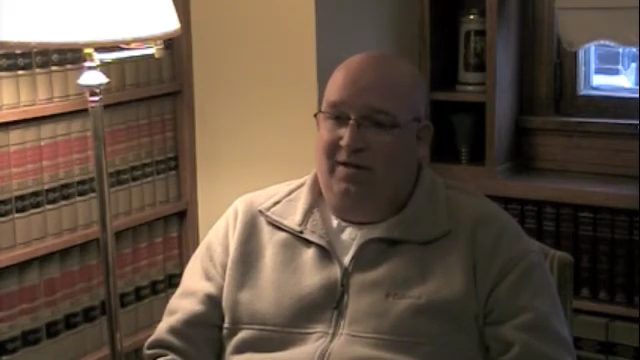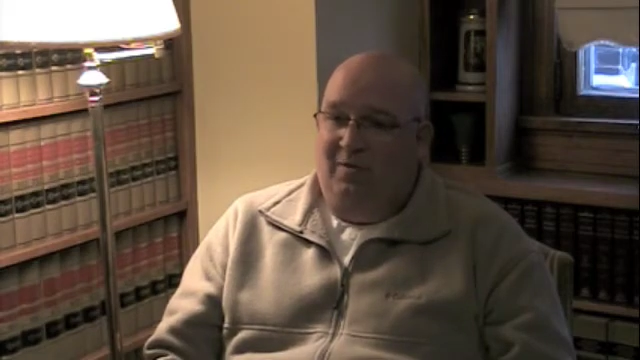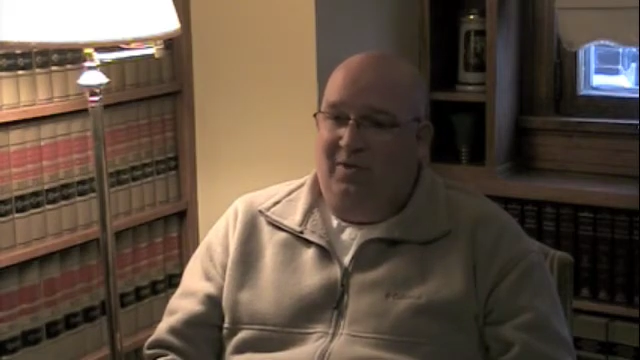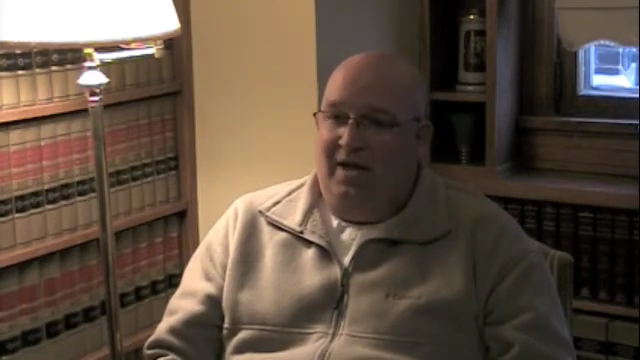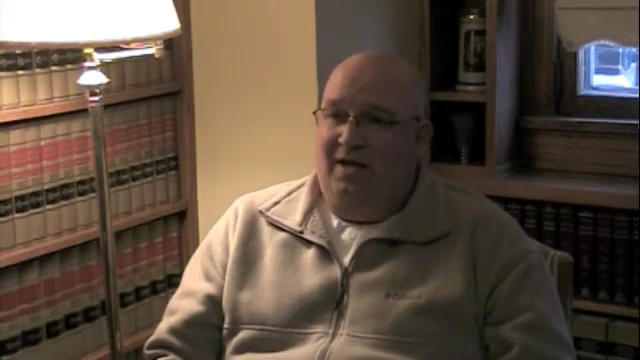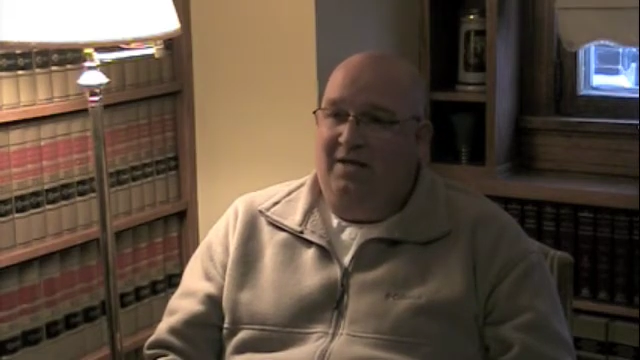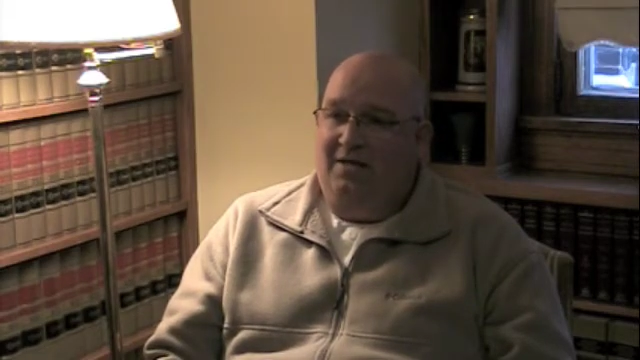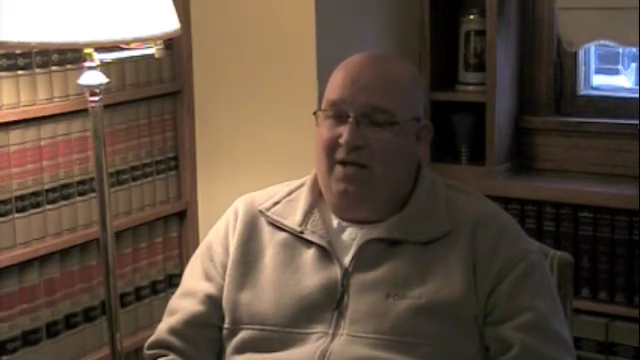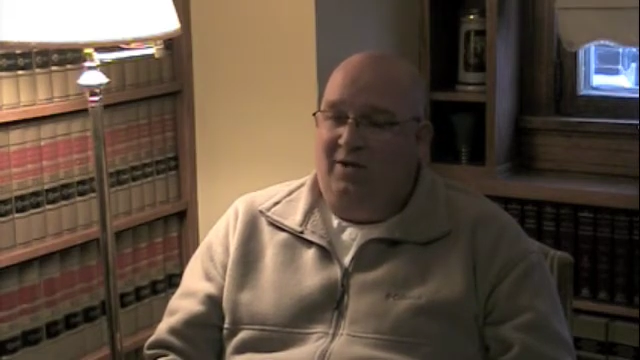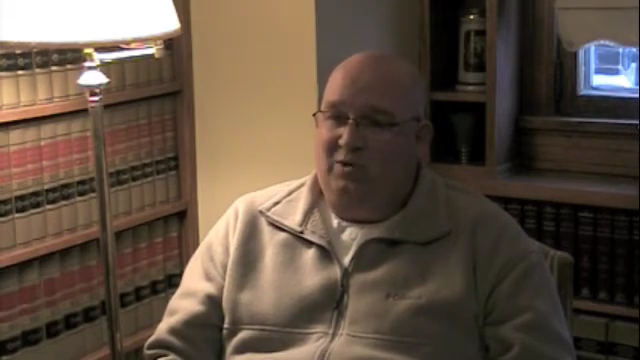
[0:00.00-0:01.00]
They need to
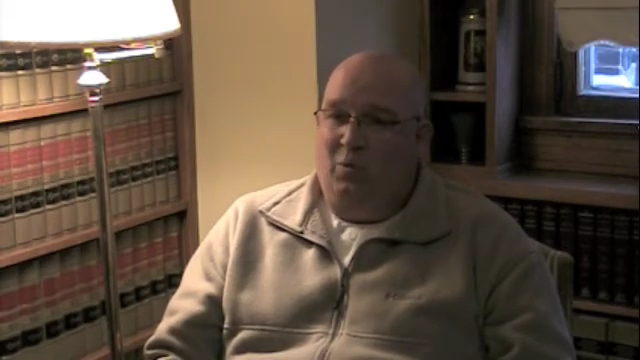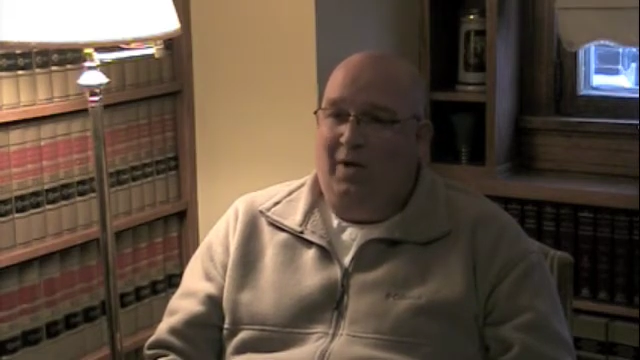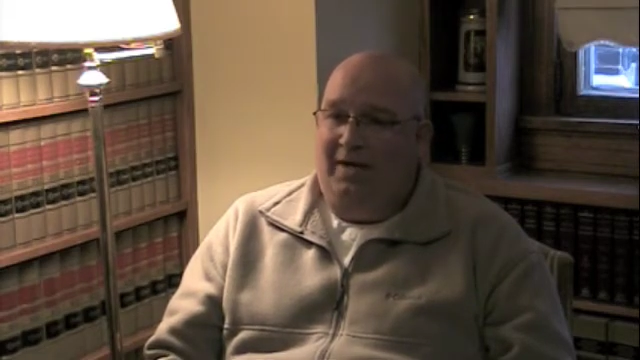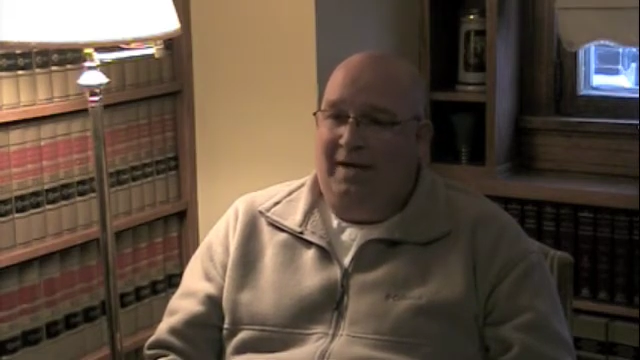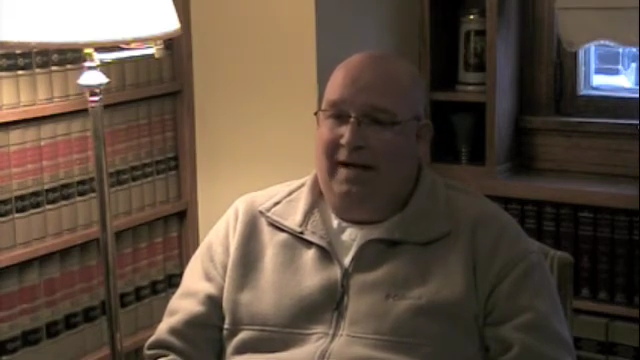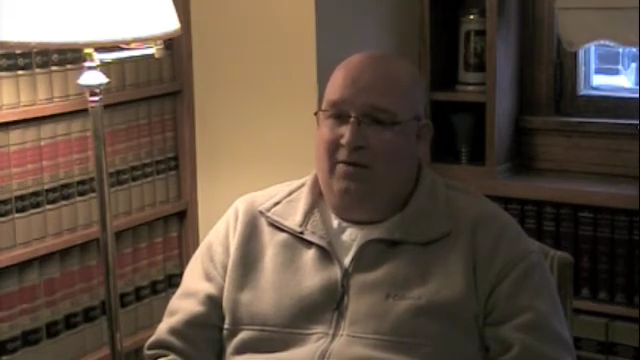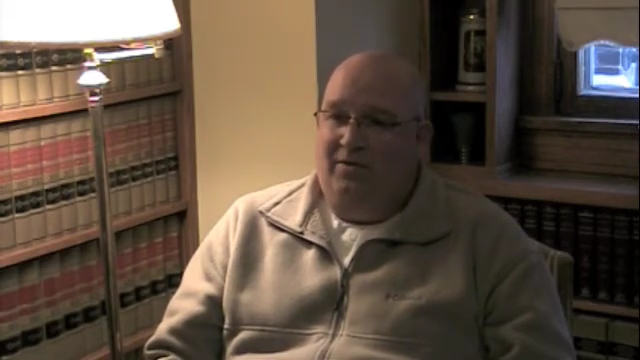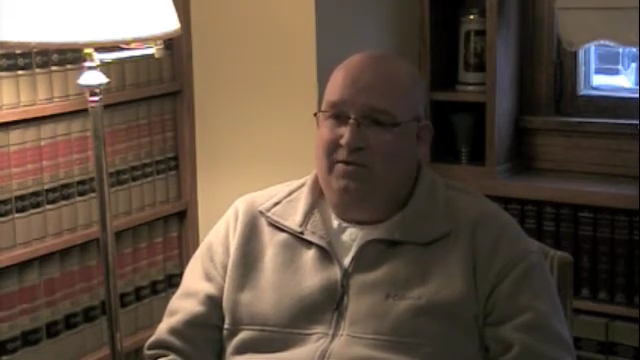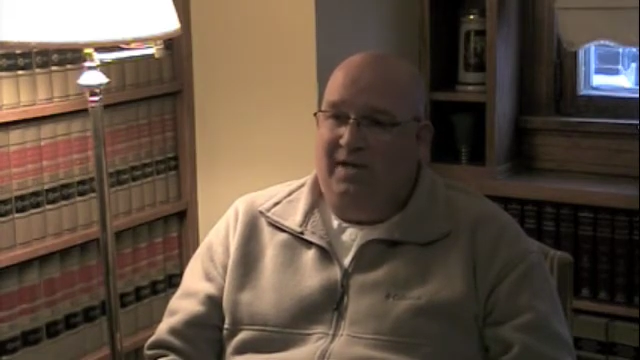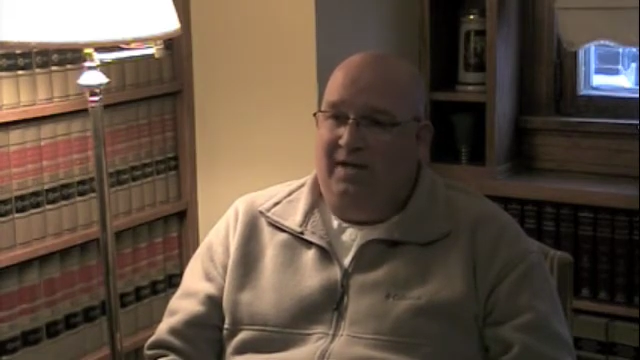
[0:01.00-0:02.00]
tell us what
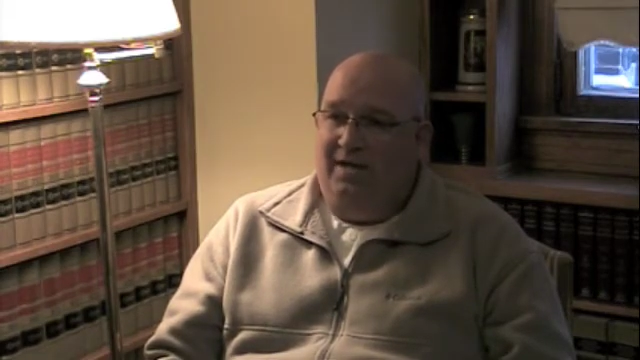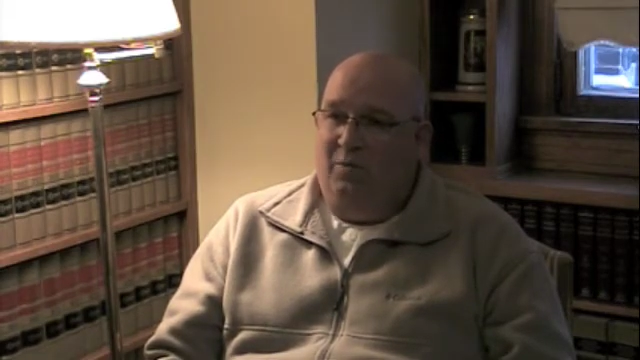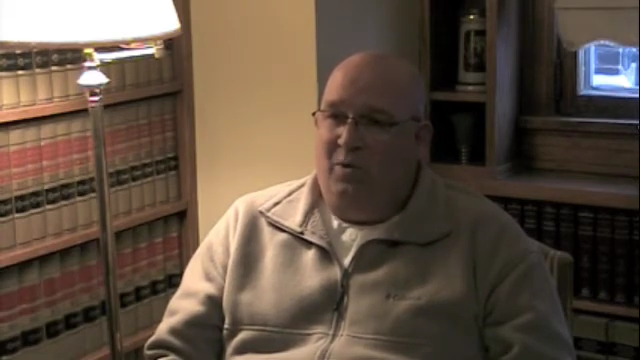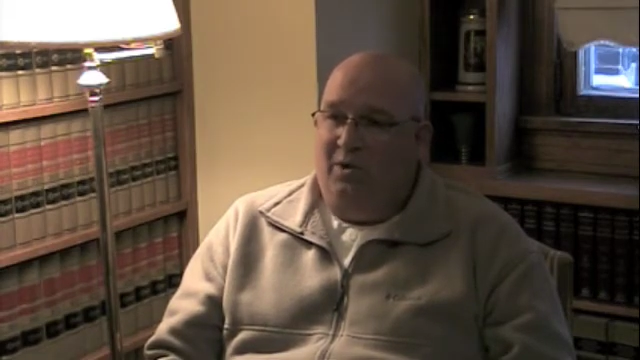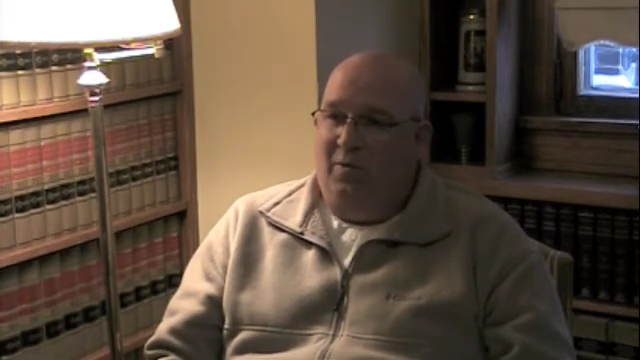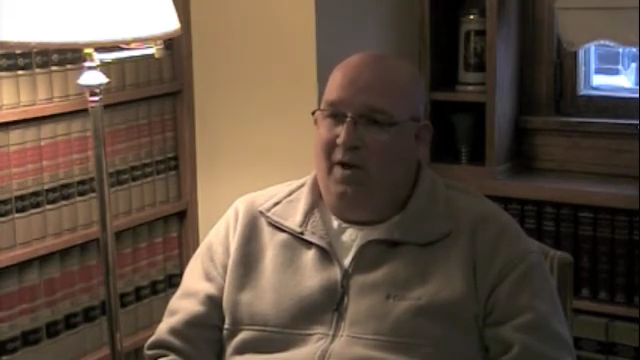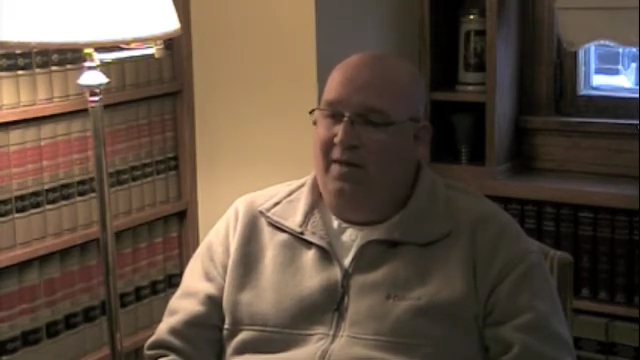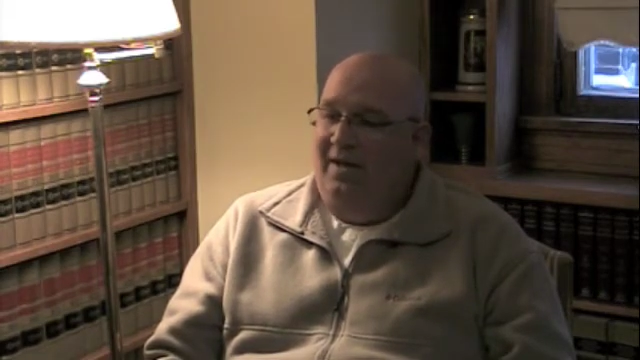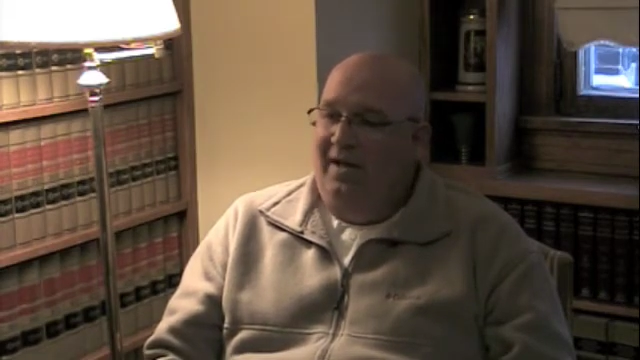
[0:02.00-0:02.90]
dollars they need to work with.